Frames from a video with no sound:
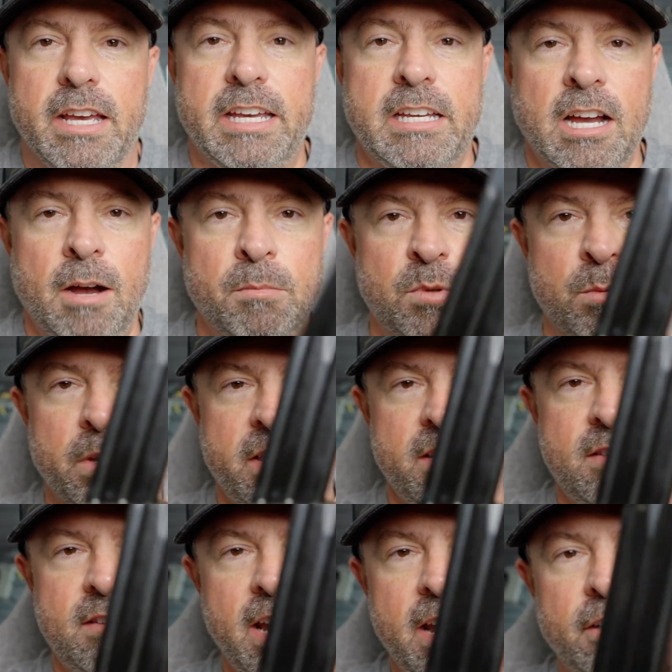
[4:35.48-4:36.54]
It comes with a
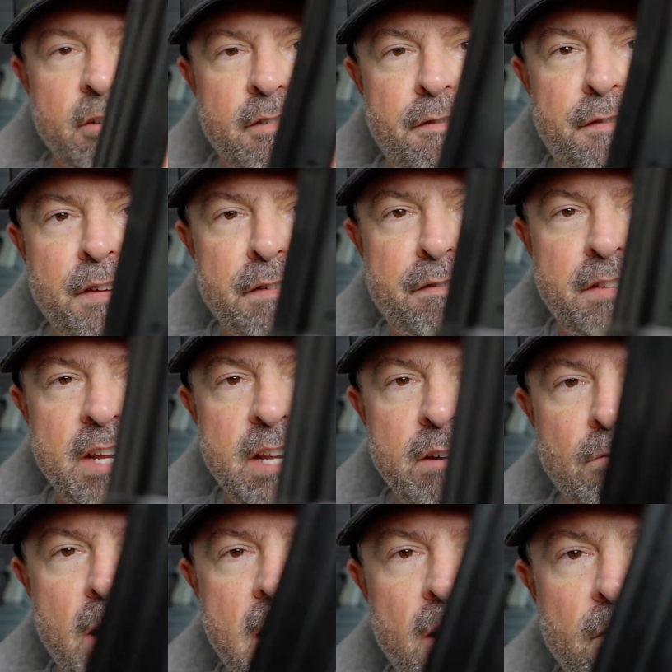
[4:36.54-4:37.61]
standard
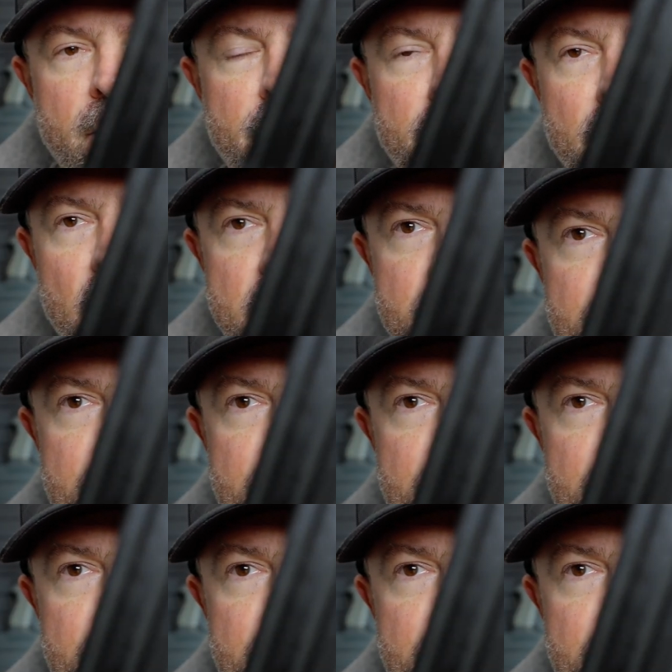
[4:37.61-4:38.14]
15-round flush